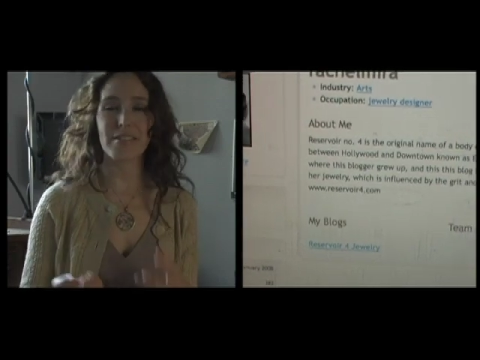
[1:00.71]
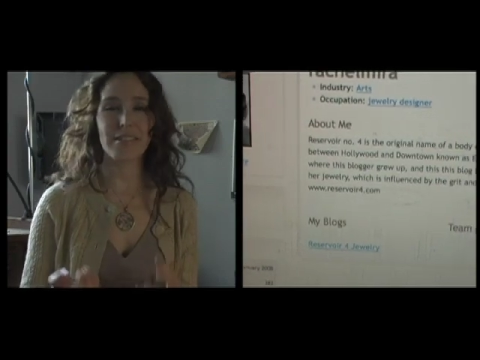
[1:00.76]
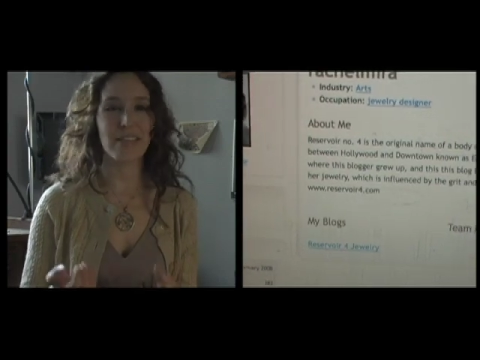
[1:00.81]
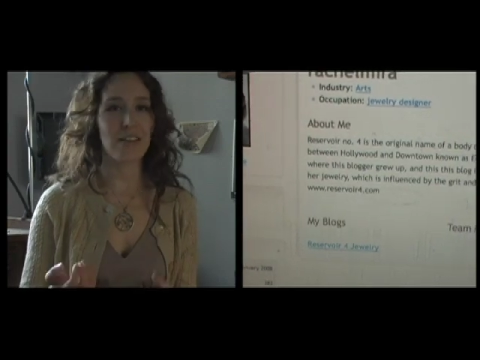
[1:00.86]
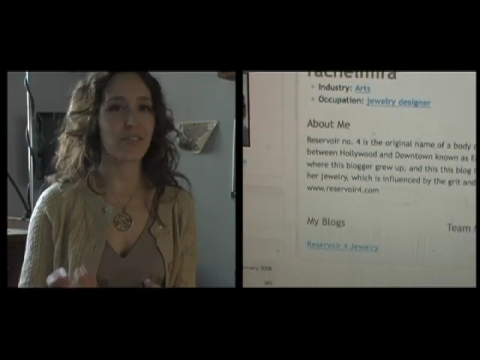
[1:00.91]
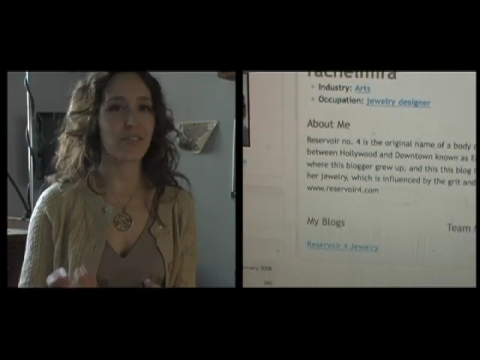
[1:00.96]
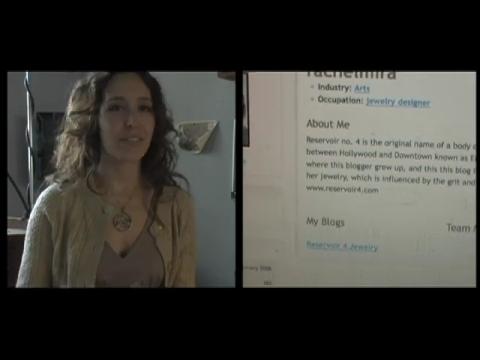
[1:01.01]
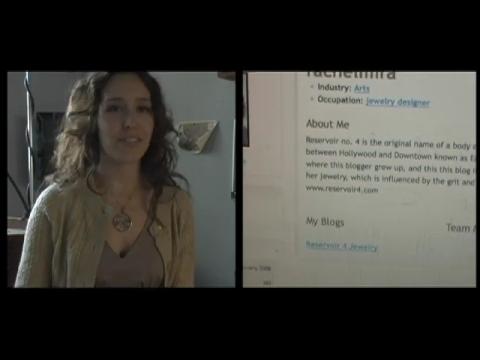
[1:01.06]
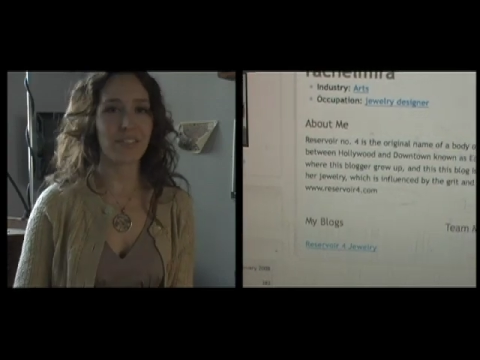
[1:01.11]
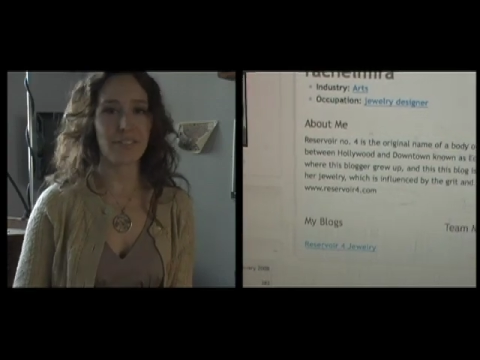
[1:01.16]

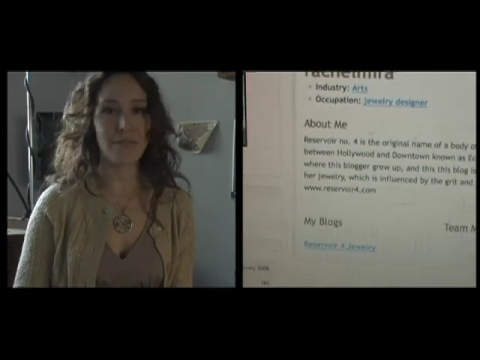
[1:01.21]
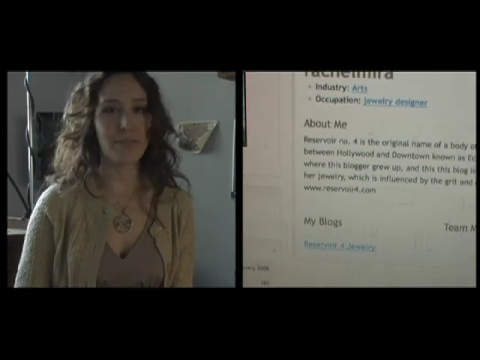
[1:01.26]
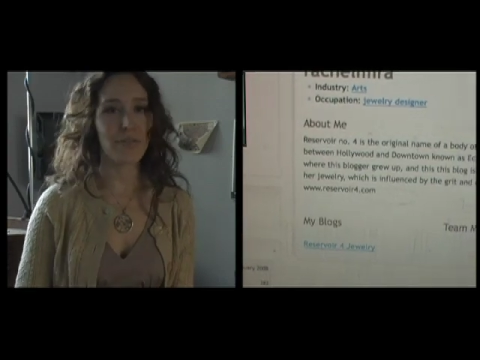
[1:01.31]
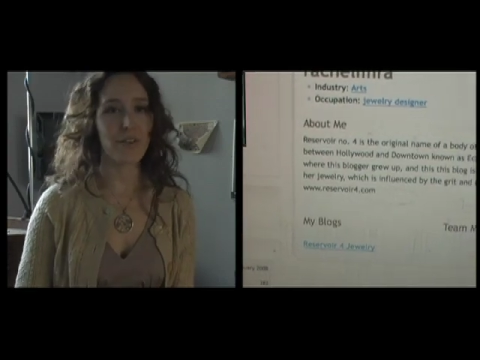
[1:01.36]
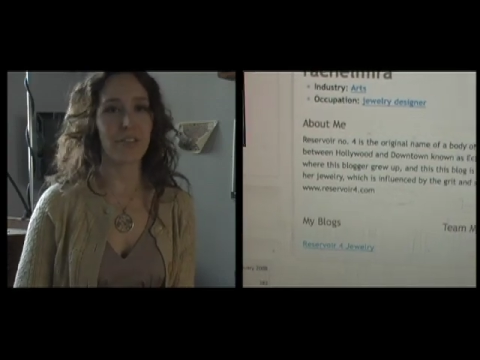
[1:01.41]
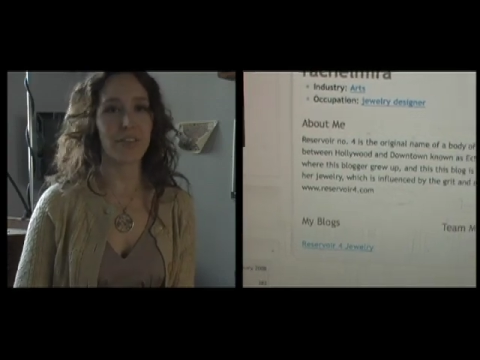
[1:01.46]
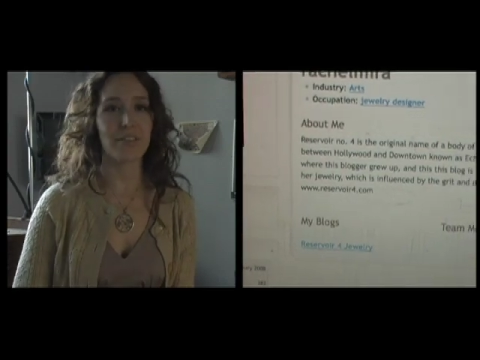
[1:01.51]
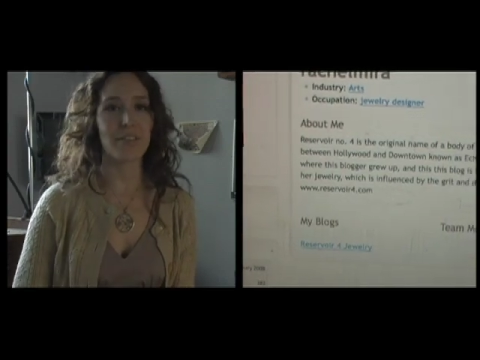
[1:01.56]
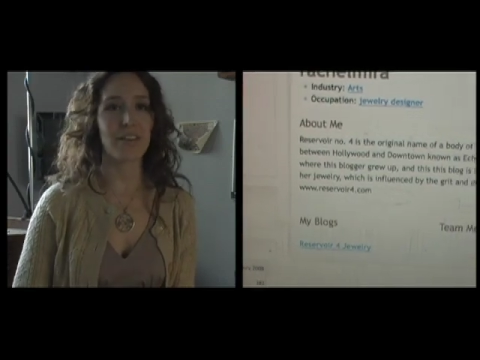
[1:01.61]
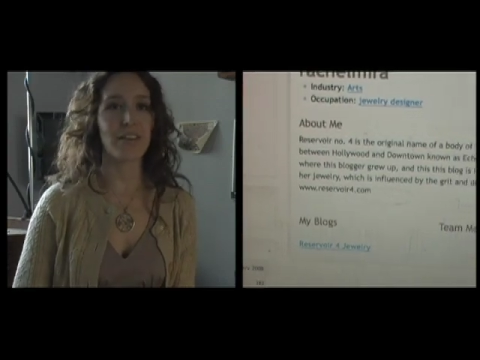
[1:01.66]
sounded
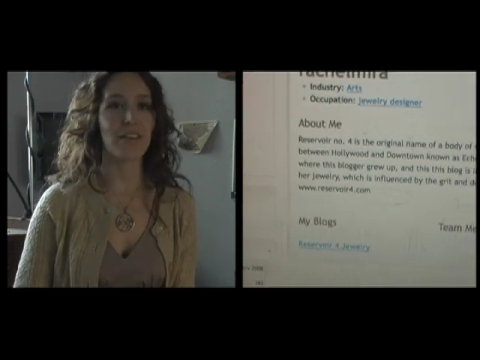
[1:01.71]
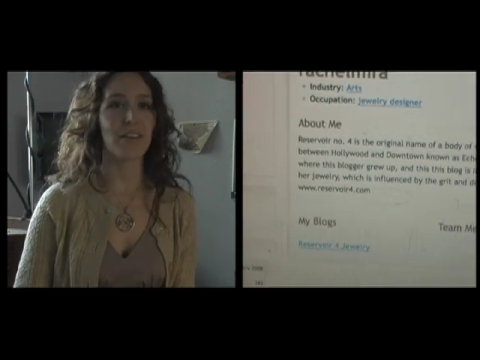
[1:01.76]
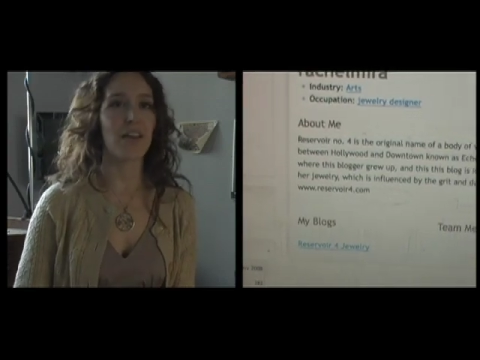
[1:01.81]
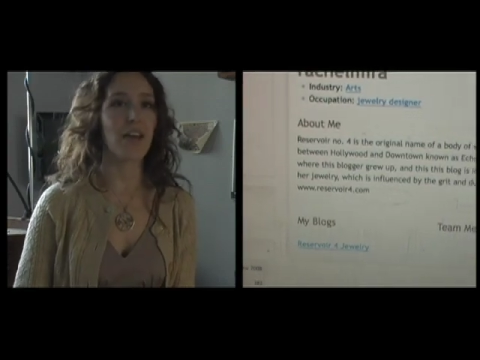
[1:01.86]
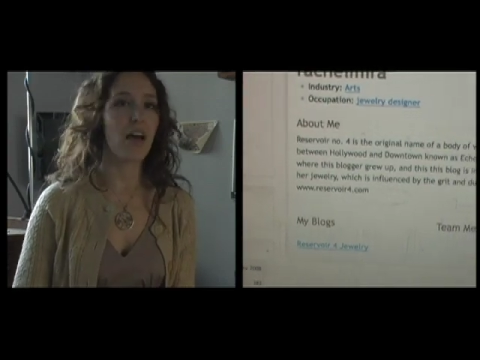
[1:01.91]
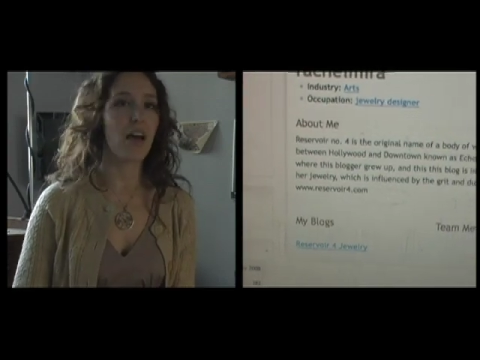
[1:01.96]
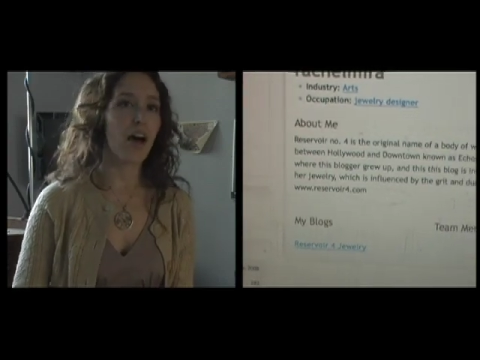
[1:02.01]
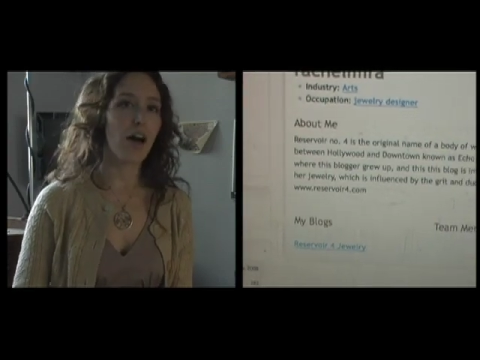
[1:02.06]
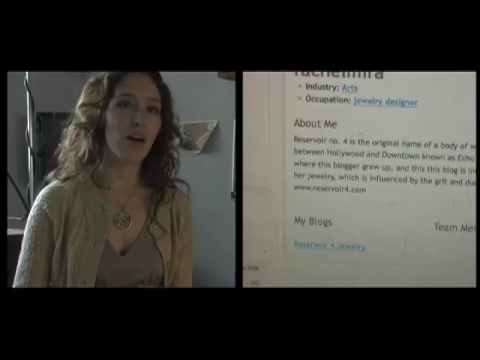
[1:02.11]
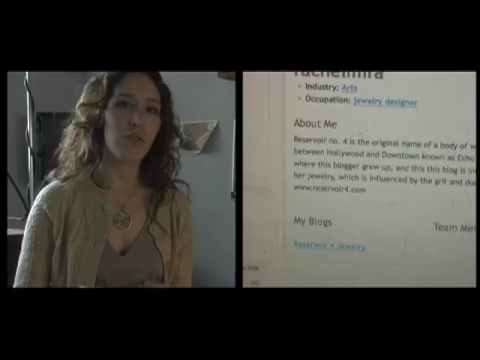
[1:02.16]
different than
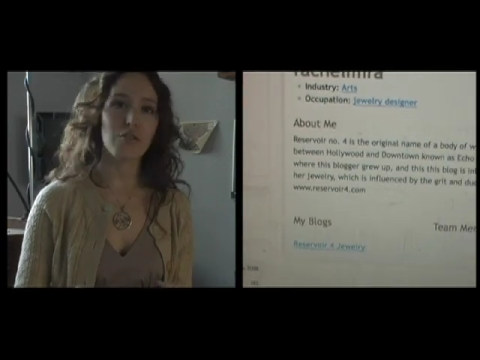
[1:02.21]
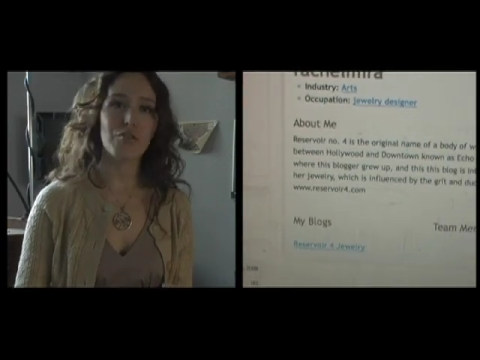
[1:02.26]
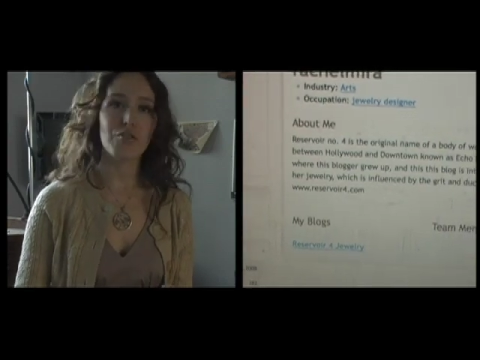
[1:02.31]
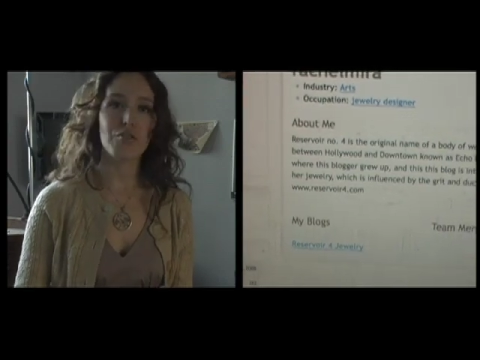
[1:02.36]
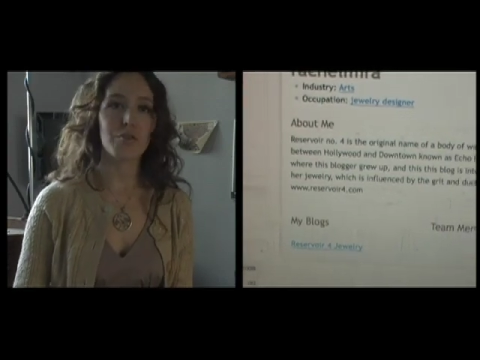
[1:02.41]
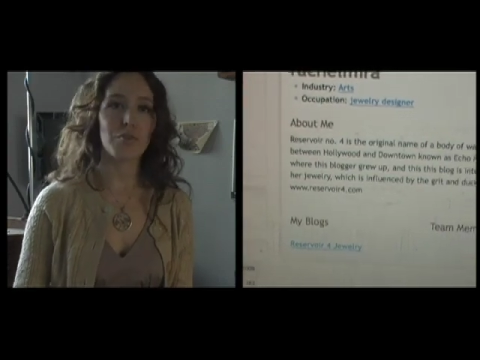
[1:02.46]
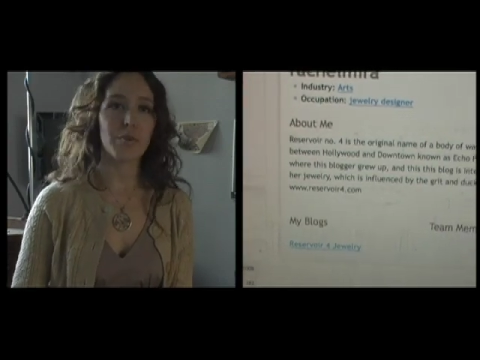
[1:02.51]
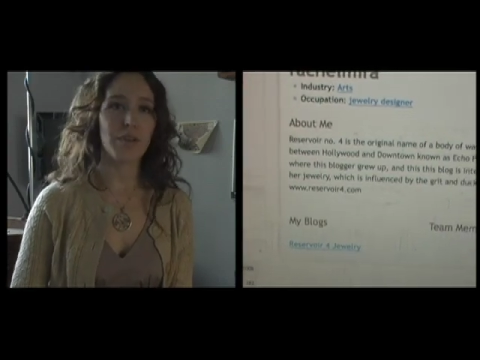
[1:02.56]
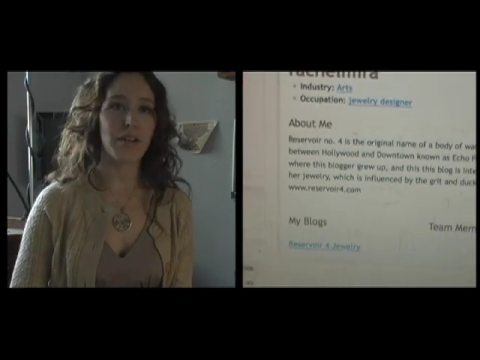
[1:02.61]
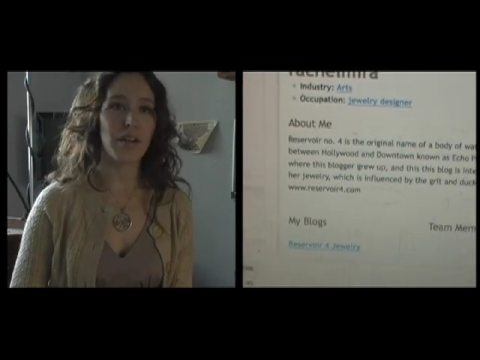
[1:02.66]
other
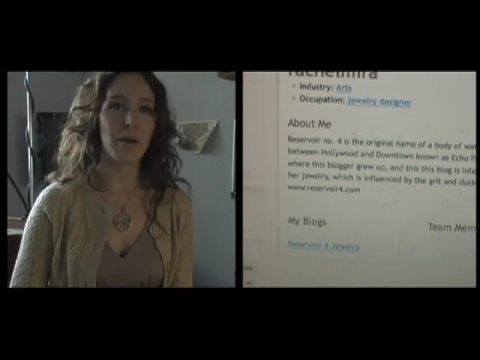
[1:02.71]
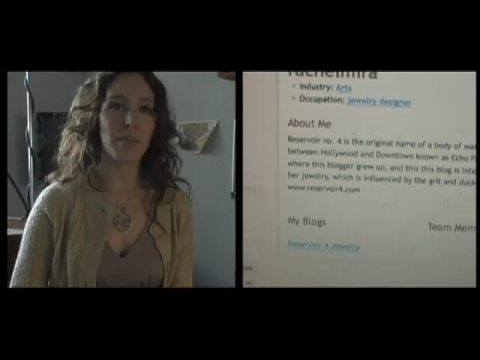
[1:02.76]
jewelry